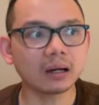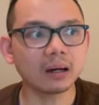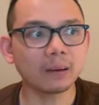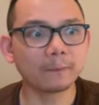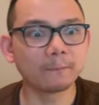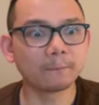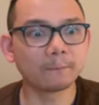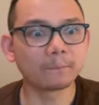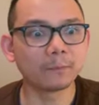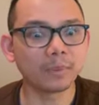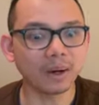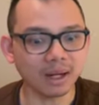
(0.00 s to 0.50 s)

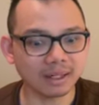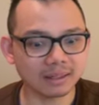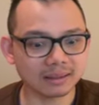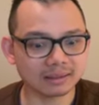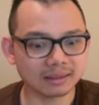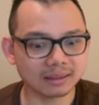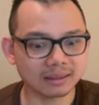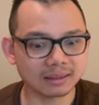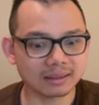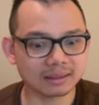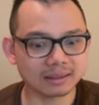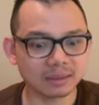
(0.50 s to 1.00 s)
But
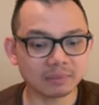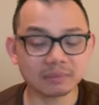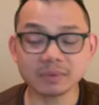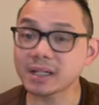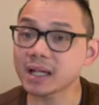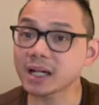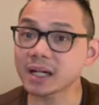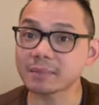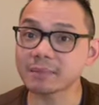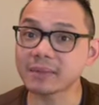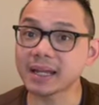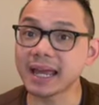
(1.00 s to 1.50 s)

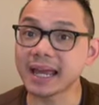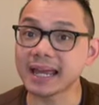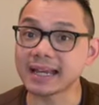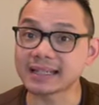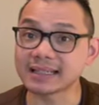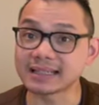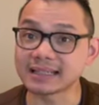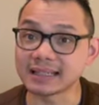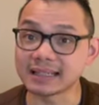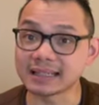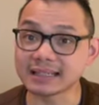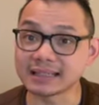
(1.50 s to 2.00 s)
sometimes they
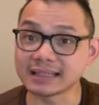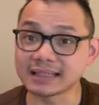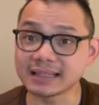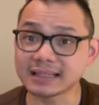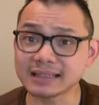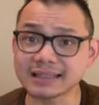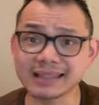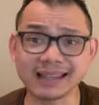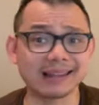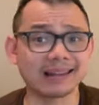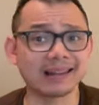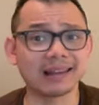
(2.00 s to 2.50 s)

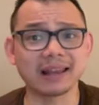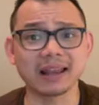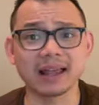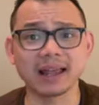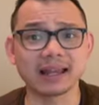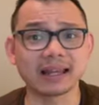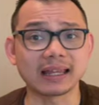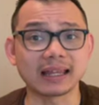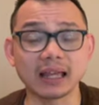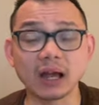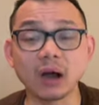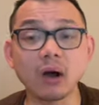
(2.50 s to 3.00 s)
exist and they're like,
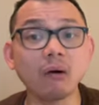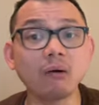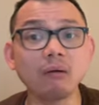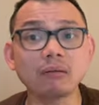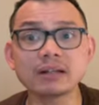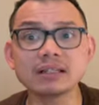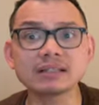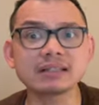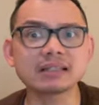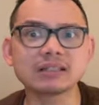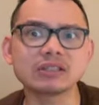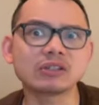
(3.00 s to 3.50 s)
oh,
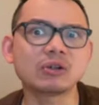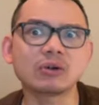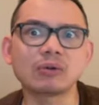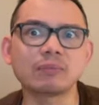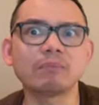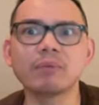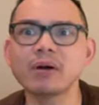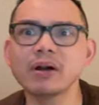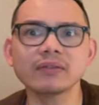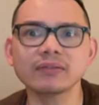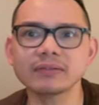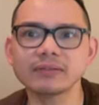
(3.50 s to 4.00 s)
this is your
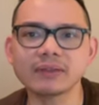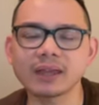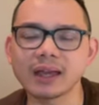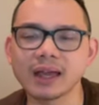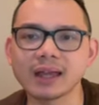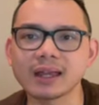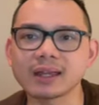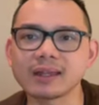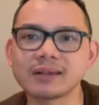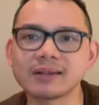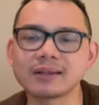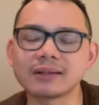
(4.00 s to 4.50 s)

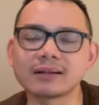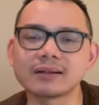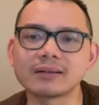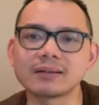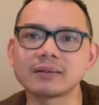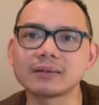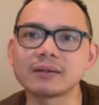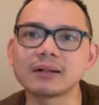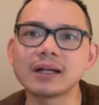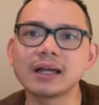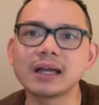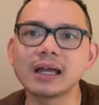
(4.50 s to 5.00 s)
birthday, you
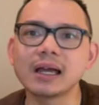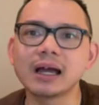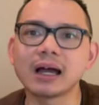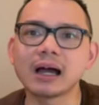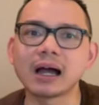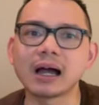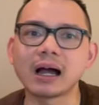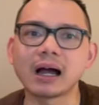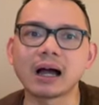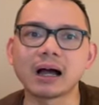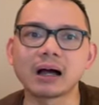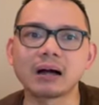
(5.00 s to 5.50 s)
know.
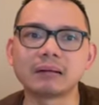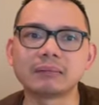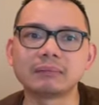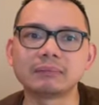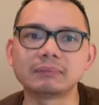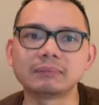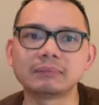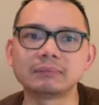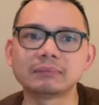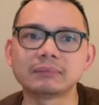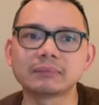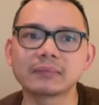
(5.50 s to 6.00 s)

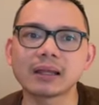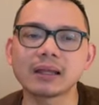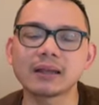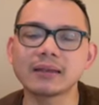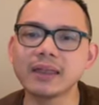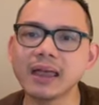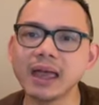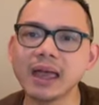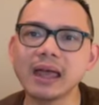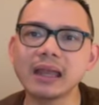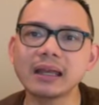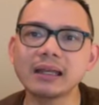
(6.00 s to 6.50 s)

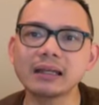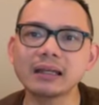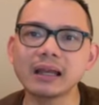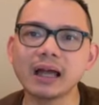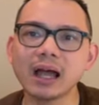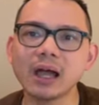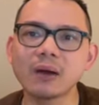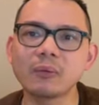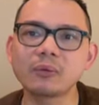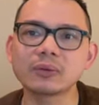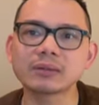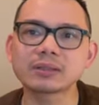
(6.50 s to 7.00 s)
Then
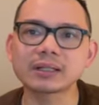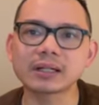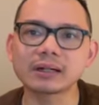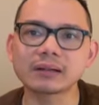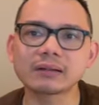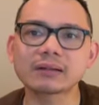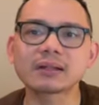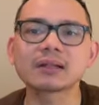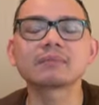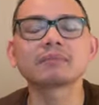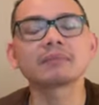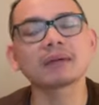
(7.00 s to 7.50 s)
I would tell
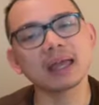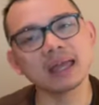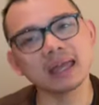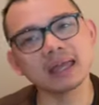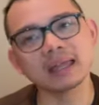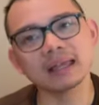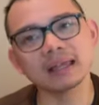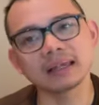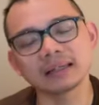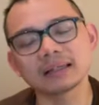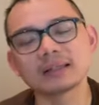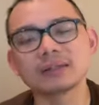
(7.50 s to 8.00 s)
them,
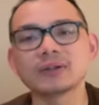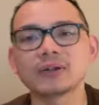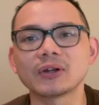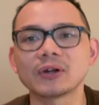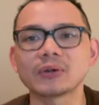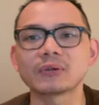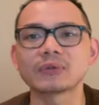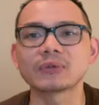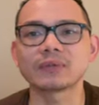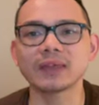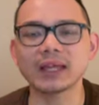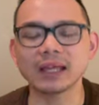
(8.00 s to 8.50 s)
hey, you know,
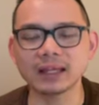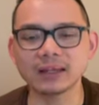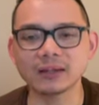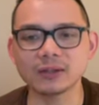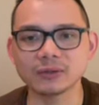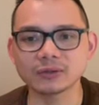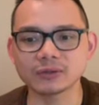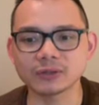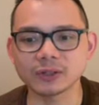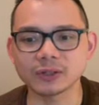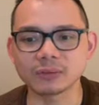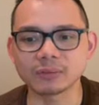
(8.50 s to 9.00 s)
thank
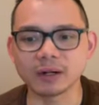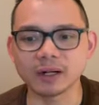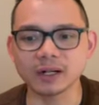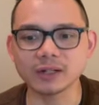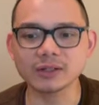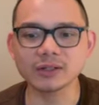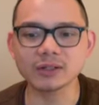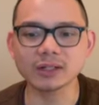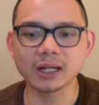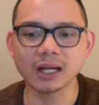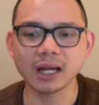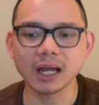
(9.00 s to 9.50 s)
you so
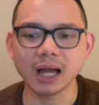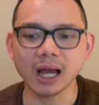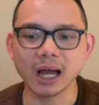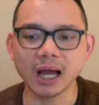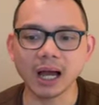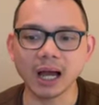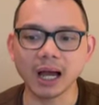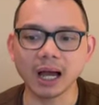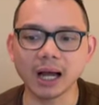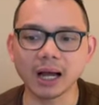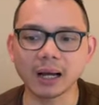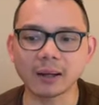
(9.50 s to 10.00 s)
much.
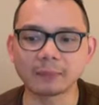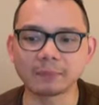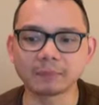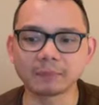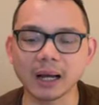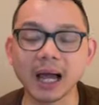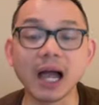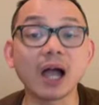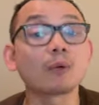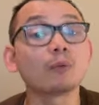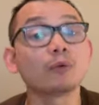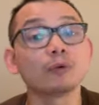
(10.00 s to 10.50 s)

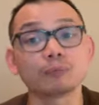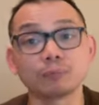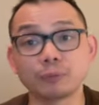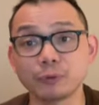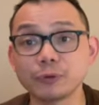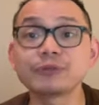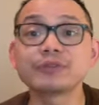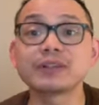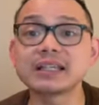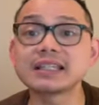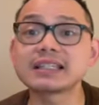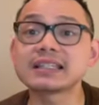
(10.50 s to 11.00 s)
I would
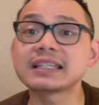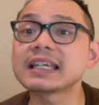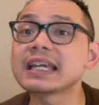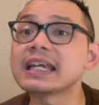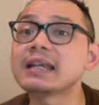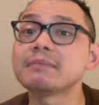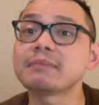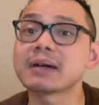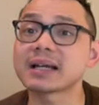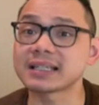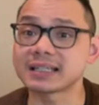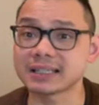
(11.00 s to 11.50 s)
put this
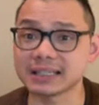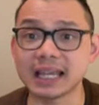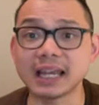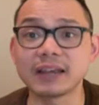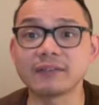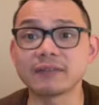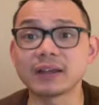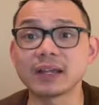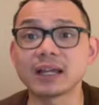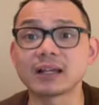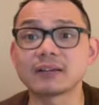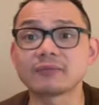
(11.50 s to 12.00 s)
in my
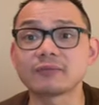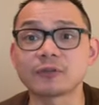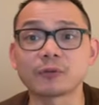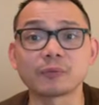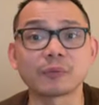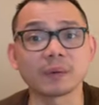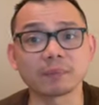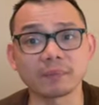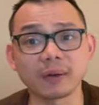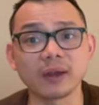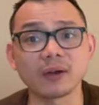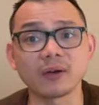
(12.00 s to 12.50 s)
saving for
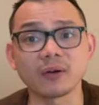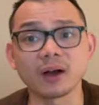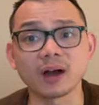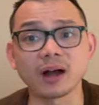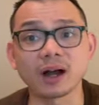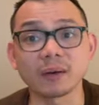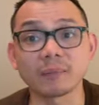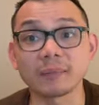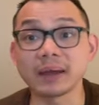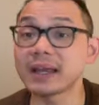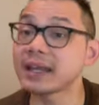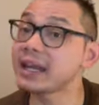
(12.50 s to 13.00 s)
my pedal
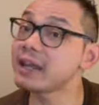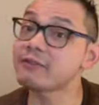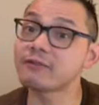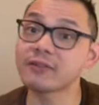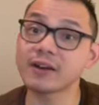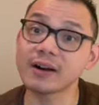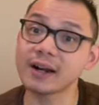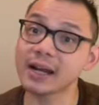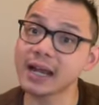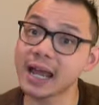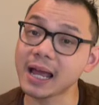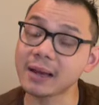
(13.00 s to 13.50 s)
harp, and they're
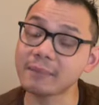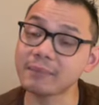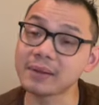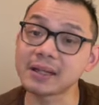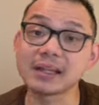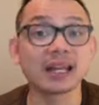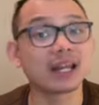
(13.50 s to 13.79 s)
very happy.